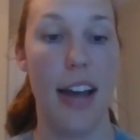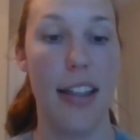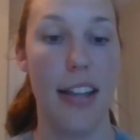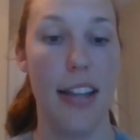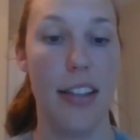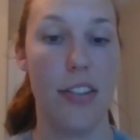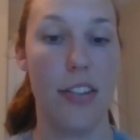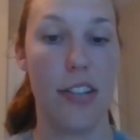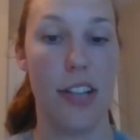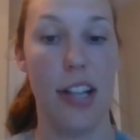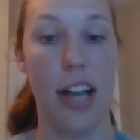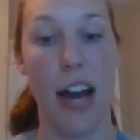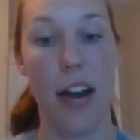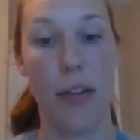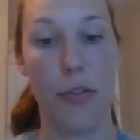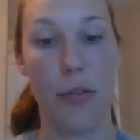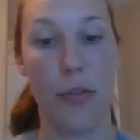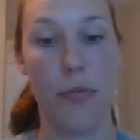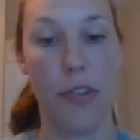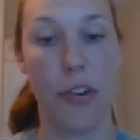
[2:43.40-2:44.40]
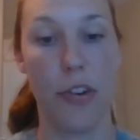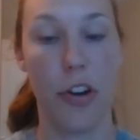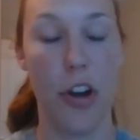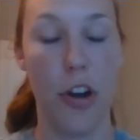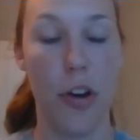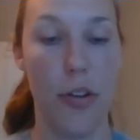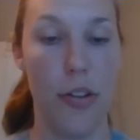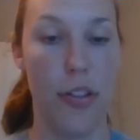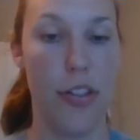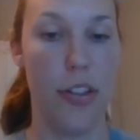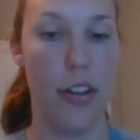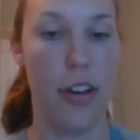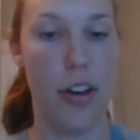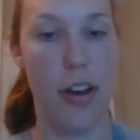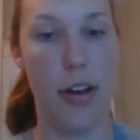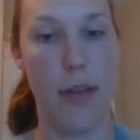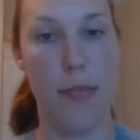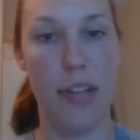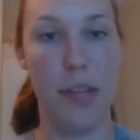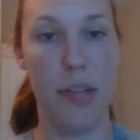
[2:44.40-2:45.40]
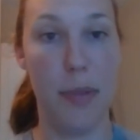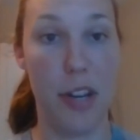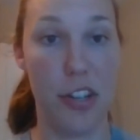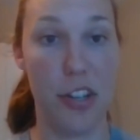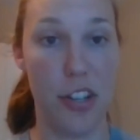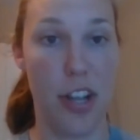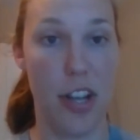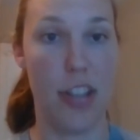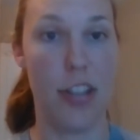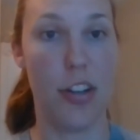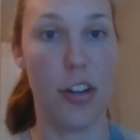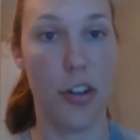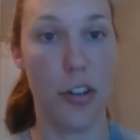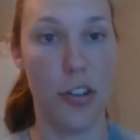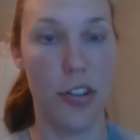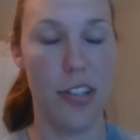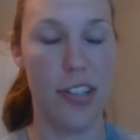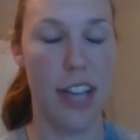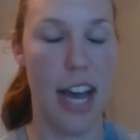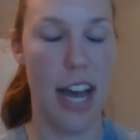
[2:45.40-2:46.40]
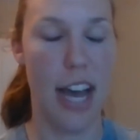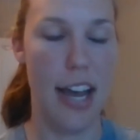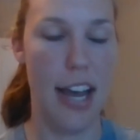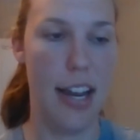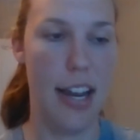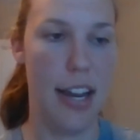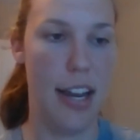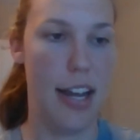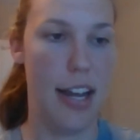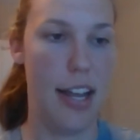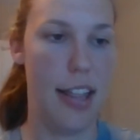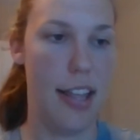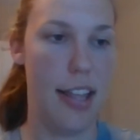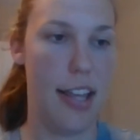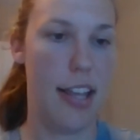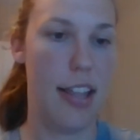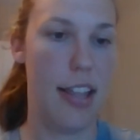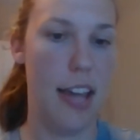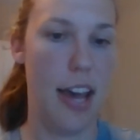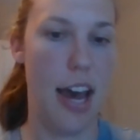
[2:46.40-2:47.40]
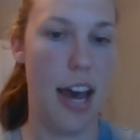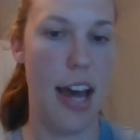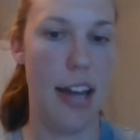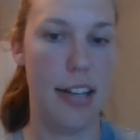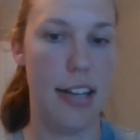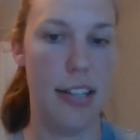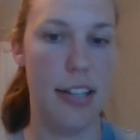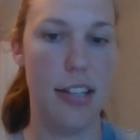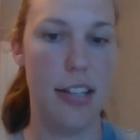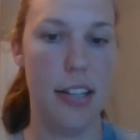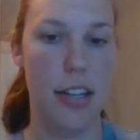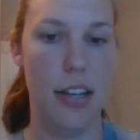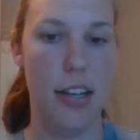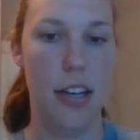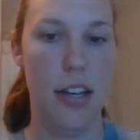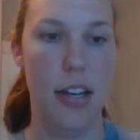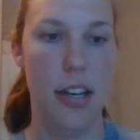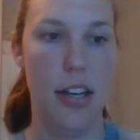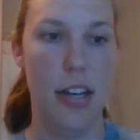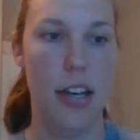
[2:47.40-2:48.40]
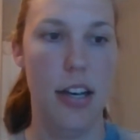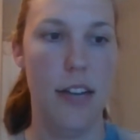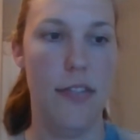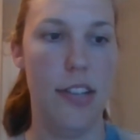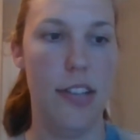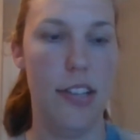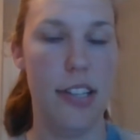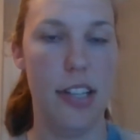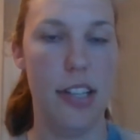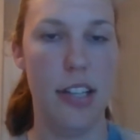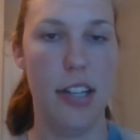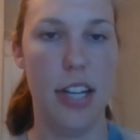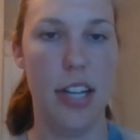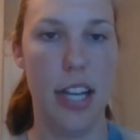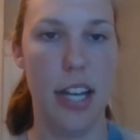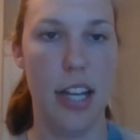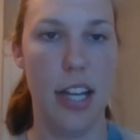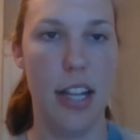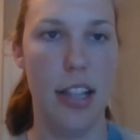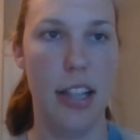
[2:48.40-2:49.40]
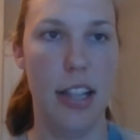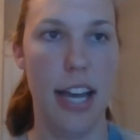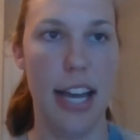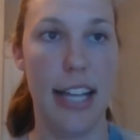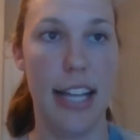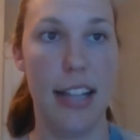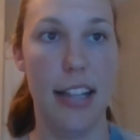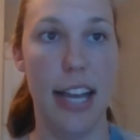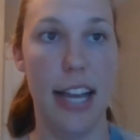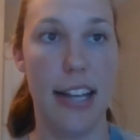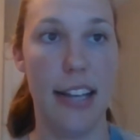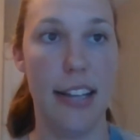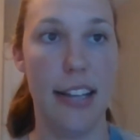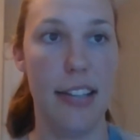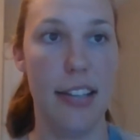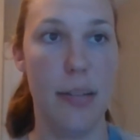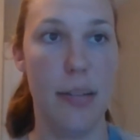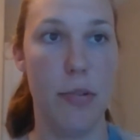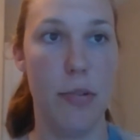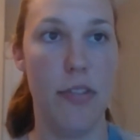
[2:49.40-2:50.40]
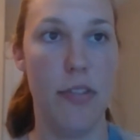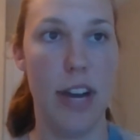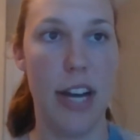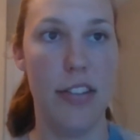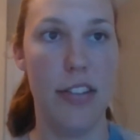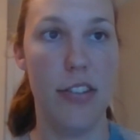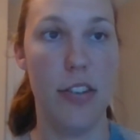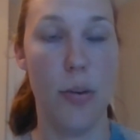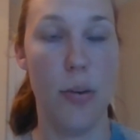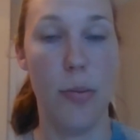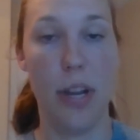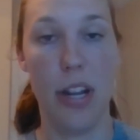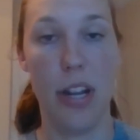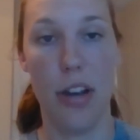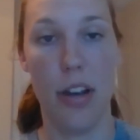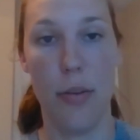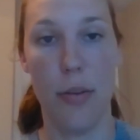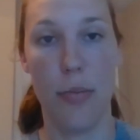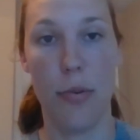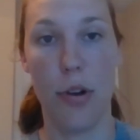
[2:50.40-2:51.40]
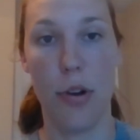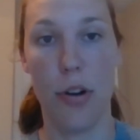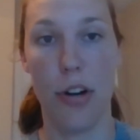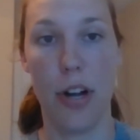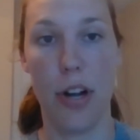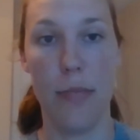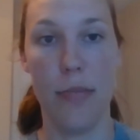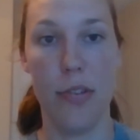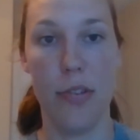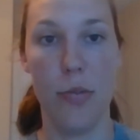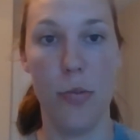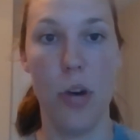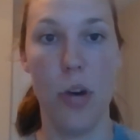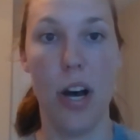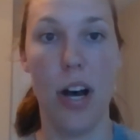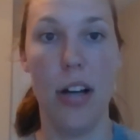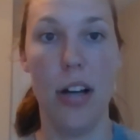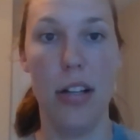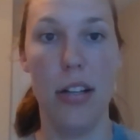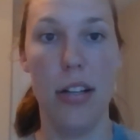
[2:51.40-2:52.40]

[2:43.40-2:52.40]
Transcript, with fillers: think there's a lot of room for growth, um, especially on the girls' side. And I think that a facility like Legacy provides so many other programs as well.